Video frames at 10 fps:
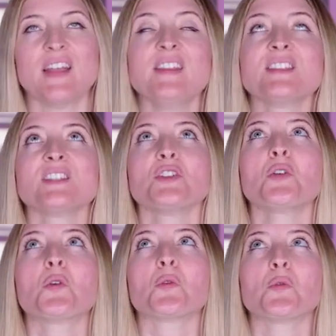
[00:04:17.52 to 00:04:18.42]
I think this is
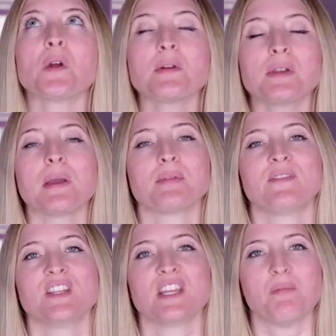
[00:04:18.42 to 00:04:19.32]
incredibly
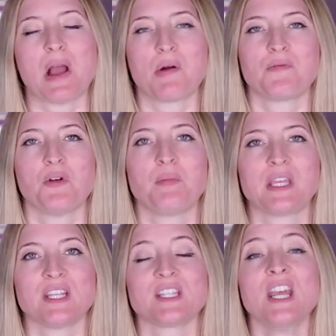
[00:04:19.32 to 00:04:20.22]
uplifting and powerful
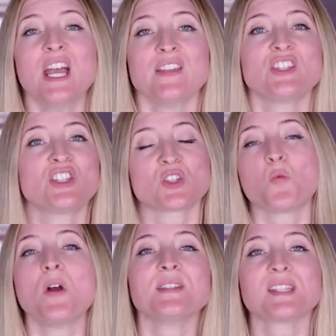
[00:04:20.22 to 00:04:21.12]
because this is just
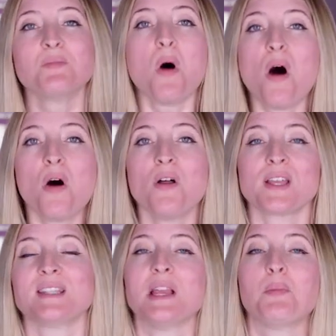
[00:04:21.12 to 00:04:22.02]
one small
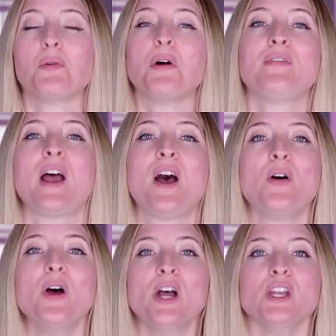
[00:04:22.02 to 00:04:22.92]
example of
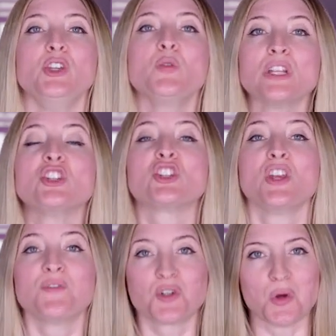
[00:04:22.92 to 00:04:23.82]
how you can
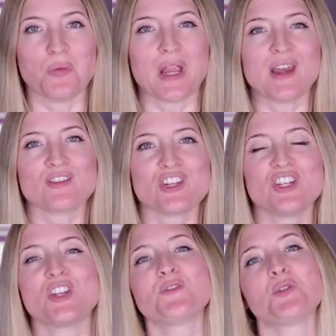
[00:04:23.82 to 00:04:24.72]
shift your own energy,
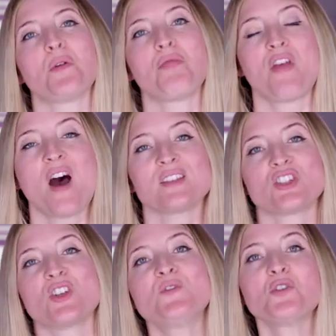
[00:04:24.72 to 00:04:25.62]
shift your own thoughts,
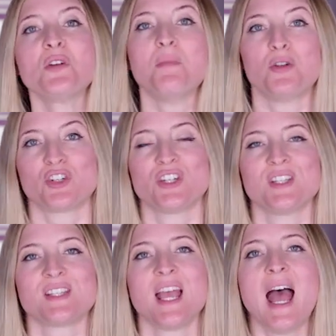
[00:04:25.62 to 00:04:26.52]
shift your
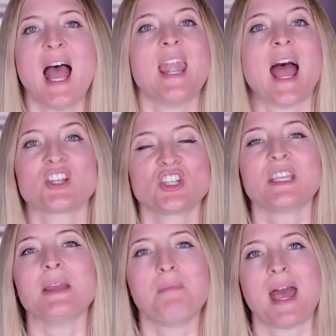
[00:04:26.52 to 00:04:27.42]
emotions, and
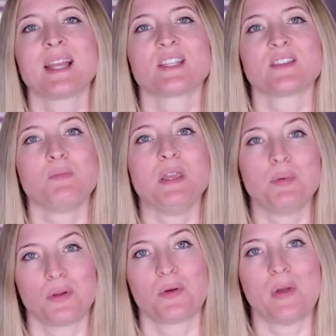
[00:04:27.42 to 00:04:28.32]
actually impact the
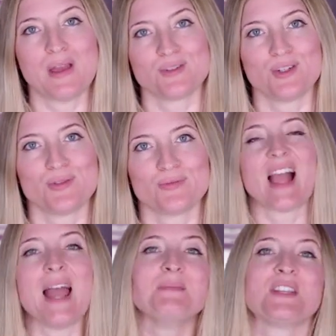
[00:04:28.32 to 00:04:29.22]
people around you.
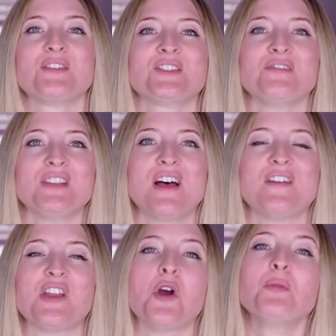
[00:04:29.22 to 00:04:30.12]
I'm Sarah Stone Love.
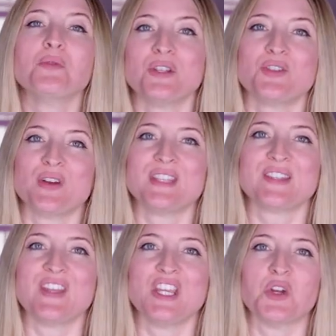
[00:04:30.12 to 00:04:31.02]
I hope you enjoyed this
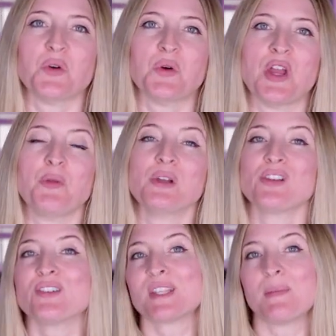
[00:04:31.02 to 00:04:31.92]
video. I hope you
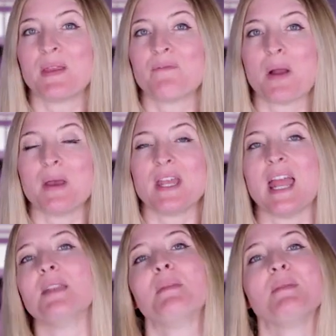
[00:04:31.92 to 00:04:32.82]
learned something from it,
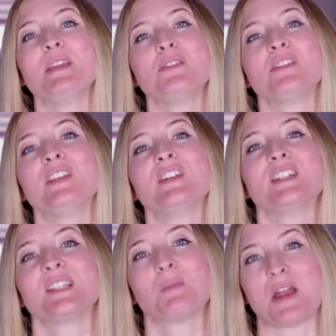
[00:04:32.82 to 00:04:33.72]
and maybe it'll even
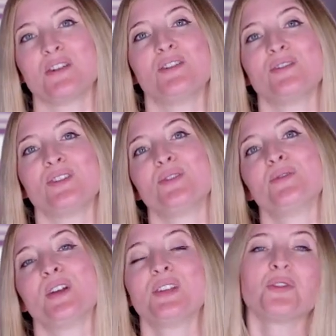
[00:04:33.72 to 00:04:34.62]
inspire you to
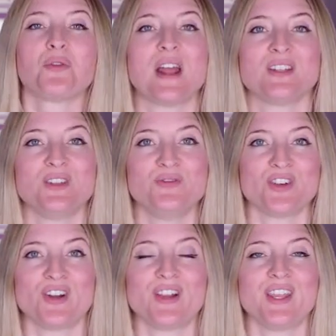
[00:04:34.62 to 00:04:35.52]
do a little gratitude
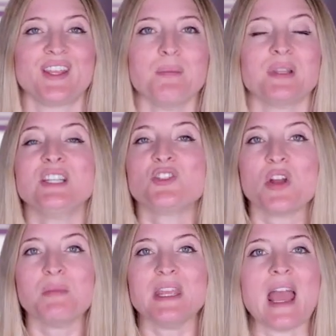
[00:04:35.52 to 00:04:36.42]
journaling. Please
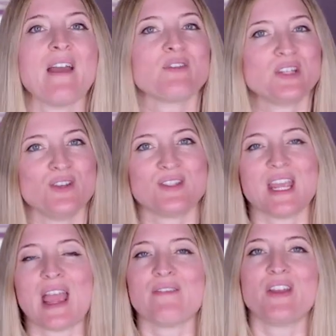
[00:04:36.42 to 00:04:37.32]
join me every
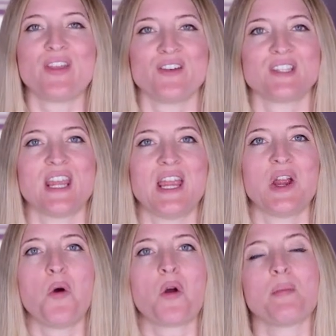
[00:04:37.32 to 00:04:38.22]
Tuesday, every
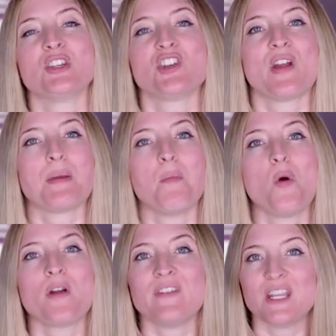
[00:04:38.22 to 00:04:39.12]
Thursday, where I'll be sharing
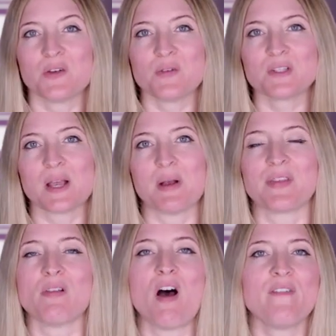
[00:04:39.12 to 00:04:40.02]
more videos about
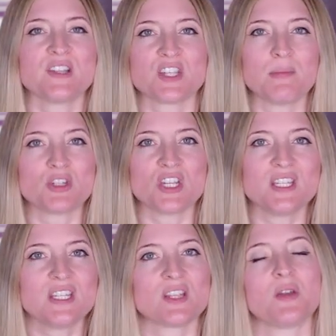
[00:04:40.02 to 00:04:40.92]
the law of
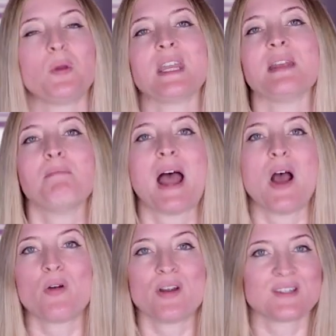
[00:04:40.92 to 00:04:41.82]
assumption so that we can
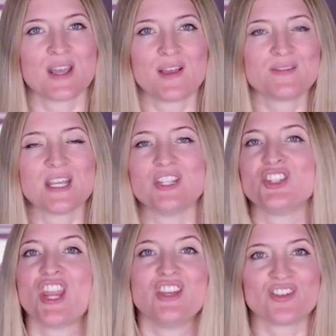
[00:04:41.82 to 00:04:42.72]
empower ourselves and
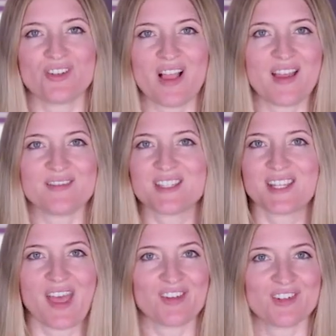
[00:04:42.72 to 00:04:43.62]
change our lives
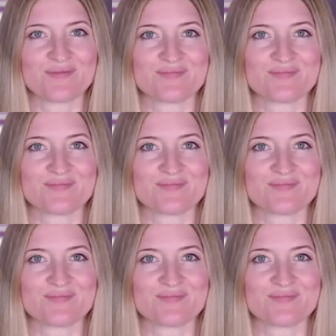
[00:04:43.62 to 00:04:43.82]
together.